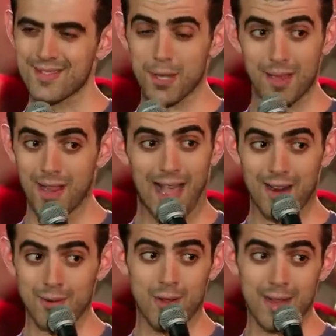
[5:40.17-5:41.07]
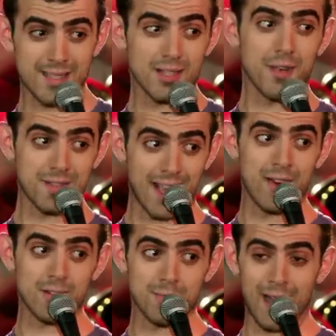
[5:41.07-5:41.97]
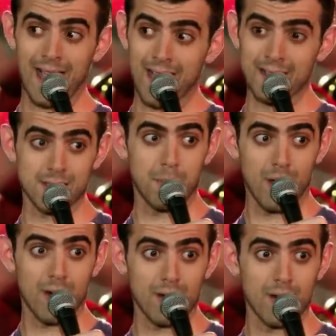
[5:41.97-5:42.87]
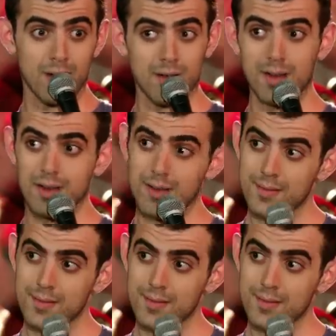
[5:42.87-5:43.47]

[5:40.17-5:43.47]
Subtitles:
You'd be like, I don't know, that stuff tears my ass apart. Yeah.